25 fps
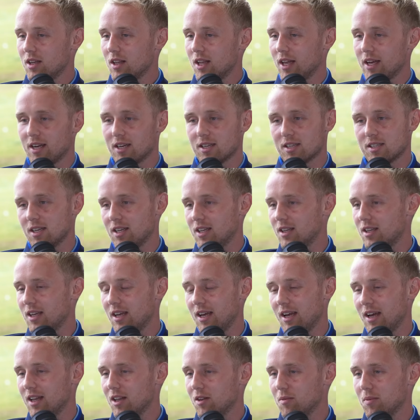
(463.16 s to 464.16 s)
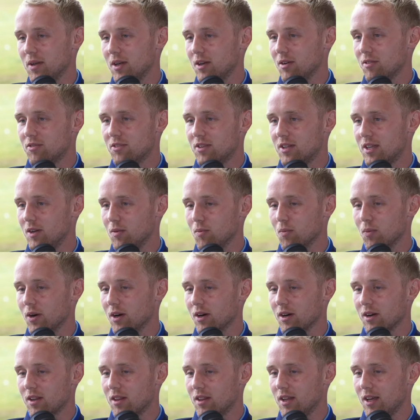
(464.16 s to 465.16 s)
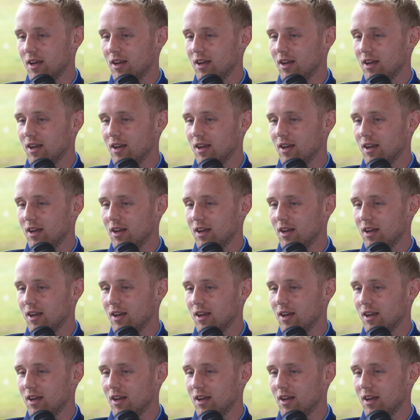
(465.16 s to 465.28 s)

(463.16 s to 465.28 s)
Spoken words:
like I said, the element of teamwork